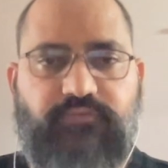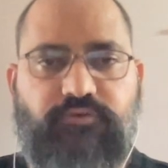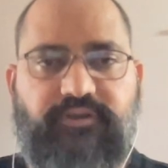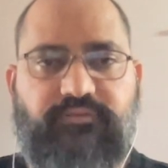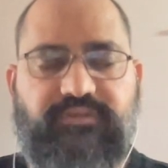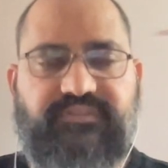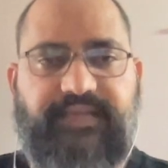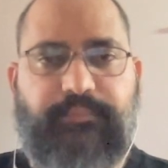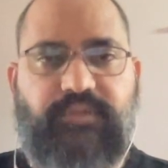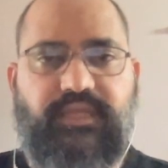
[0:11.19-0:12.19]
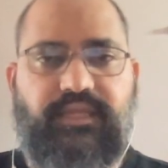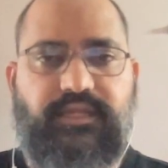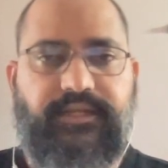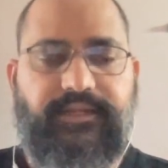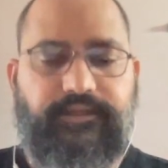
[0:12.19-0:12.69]
Whatever is happening in
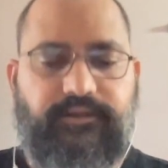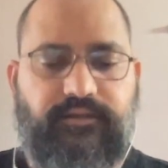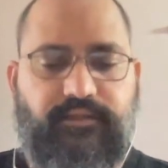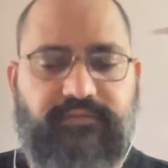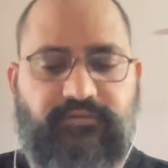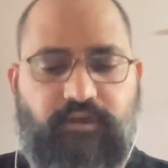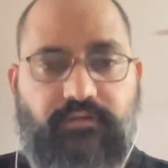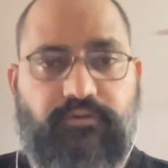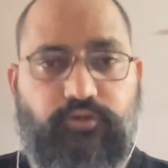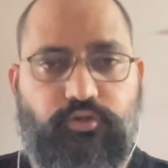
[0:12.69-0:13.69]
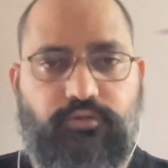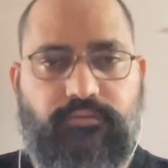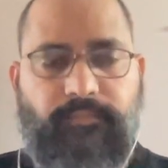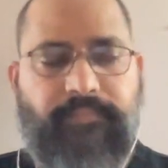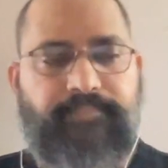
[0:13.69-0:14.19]
India is not good,
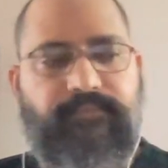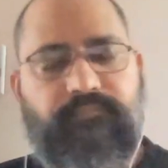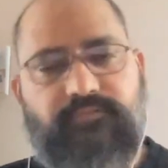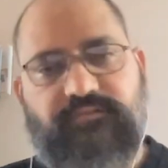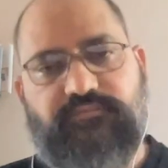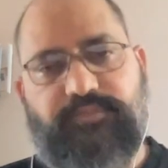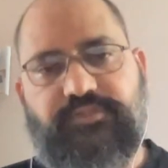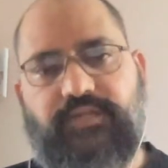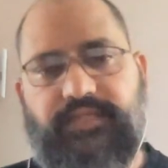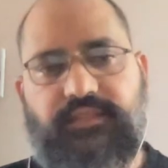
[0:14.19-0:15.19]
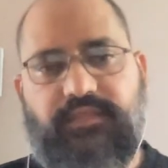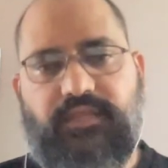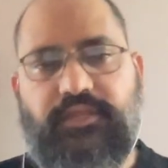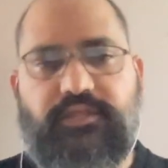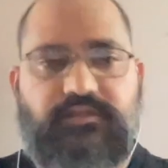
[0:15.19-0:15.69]
especially in the
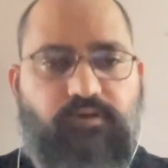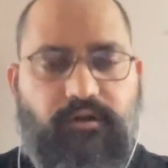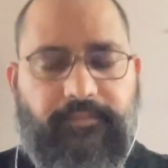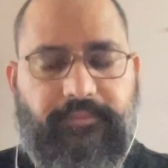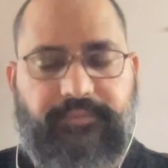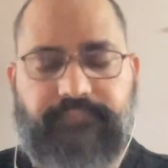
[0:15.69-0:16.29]
Indian economy.